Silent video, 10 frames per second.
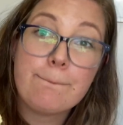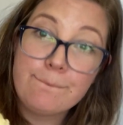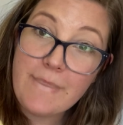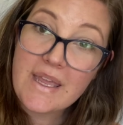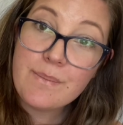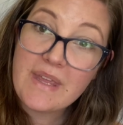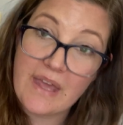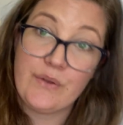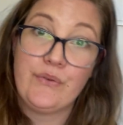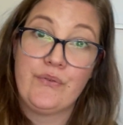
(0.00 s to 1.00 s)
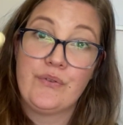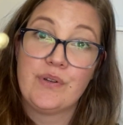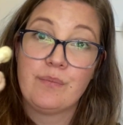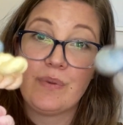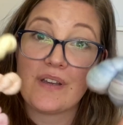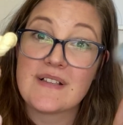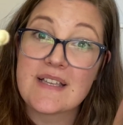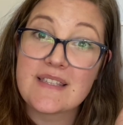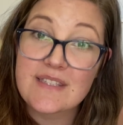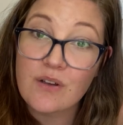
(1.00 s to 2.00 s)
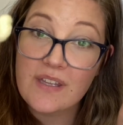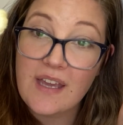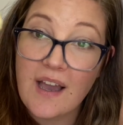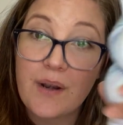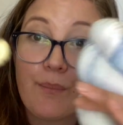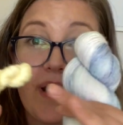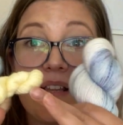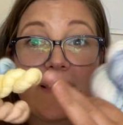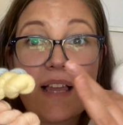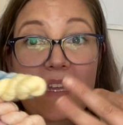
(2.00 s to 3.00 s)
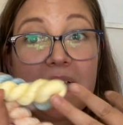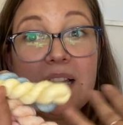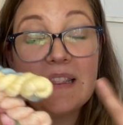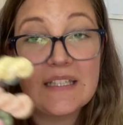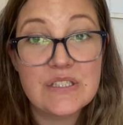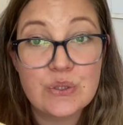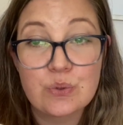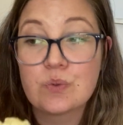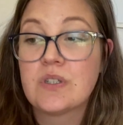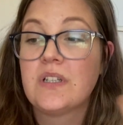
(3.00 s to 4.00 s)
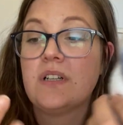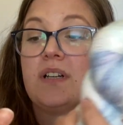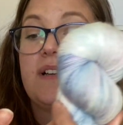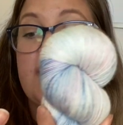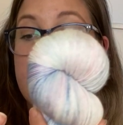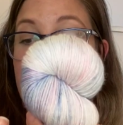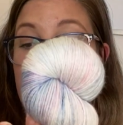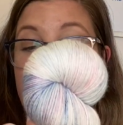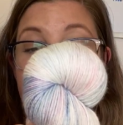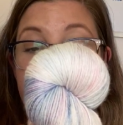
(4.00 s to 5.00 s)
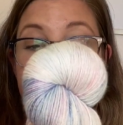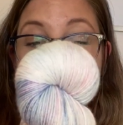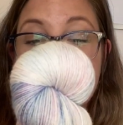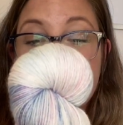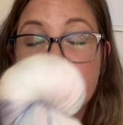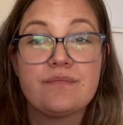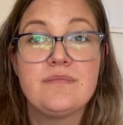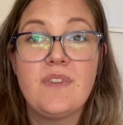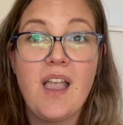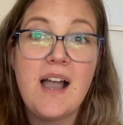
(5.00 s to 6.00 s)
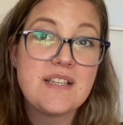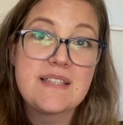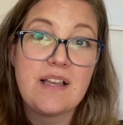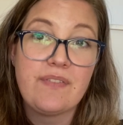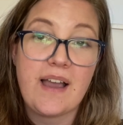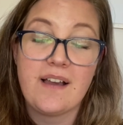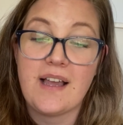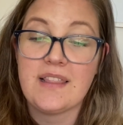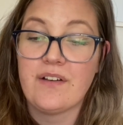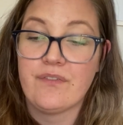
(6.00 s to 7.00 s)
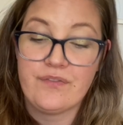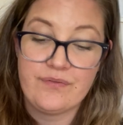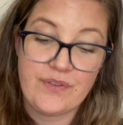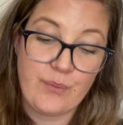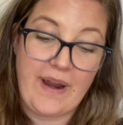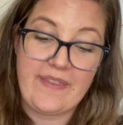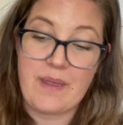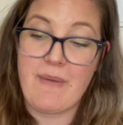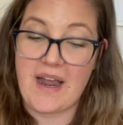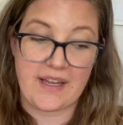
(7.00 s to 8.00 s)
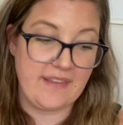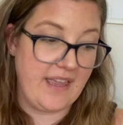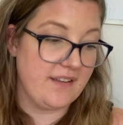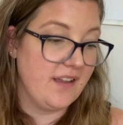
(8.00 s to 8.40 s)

Baby Elf because it's sock yarn, but it's like little. So I just love that. I love the way they market their